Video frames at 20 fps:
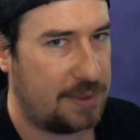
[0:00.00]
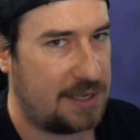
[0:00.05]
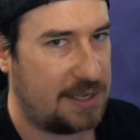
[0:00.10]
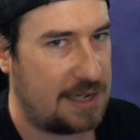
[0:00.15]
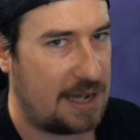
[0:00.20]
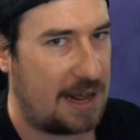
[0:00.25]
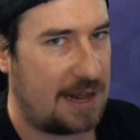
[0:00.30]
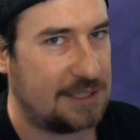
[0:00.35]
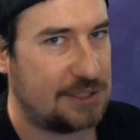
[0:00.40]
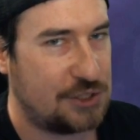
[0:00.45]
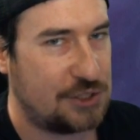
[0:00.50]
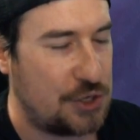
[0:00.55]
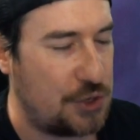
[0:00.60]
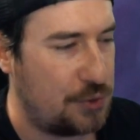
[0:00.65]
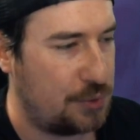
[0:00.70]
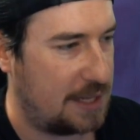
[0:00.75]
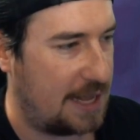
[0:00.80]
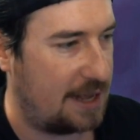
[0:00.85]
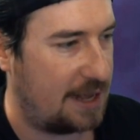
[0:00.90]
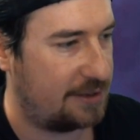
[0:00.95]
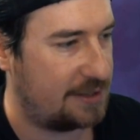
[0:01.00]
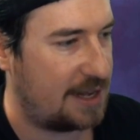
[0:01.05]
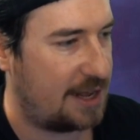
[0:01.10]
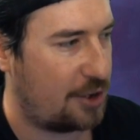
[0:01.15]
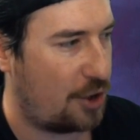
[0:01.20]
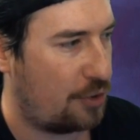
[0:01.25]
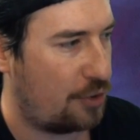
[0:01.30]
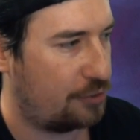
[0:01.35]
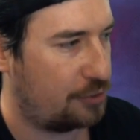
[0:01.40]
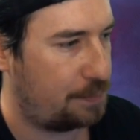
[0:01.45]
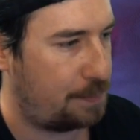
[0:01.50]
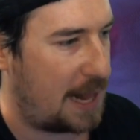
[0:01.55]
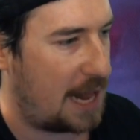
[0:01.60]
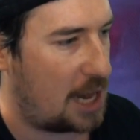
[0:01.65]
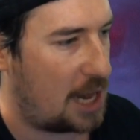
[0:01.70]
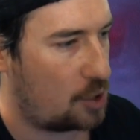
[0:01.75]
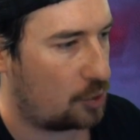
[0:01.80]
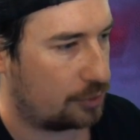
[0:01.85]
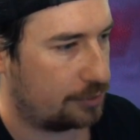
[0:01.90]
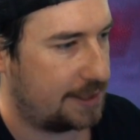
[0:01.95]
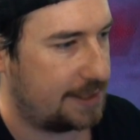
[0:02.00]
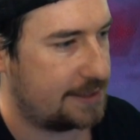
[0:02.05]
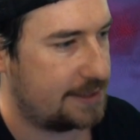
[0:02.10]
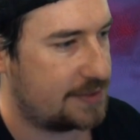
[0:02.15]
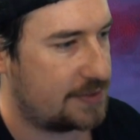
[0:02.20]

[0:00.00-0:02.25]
but not too loud, not overpowering.